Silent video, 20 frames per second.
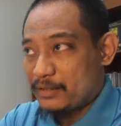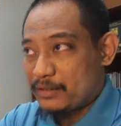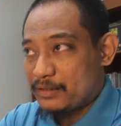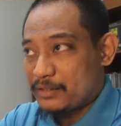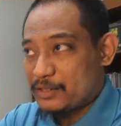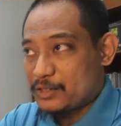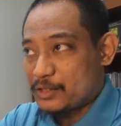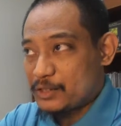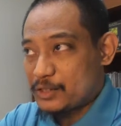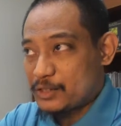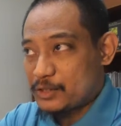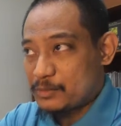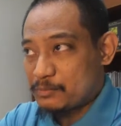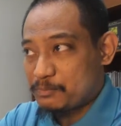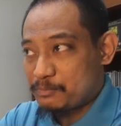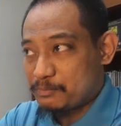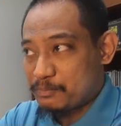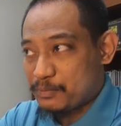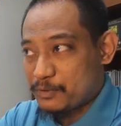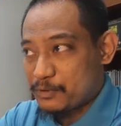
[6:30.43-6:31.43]

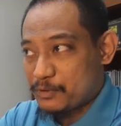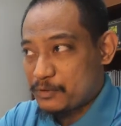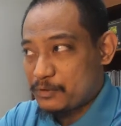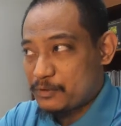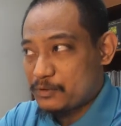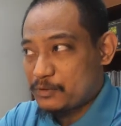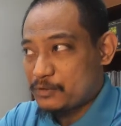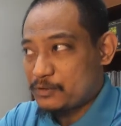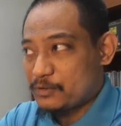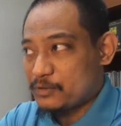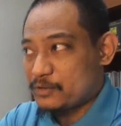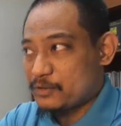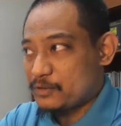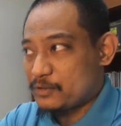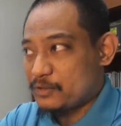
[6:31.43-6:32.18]
response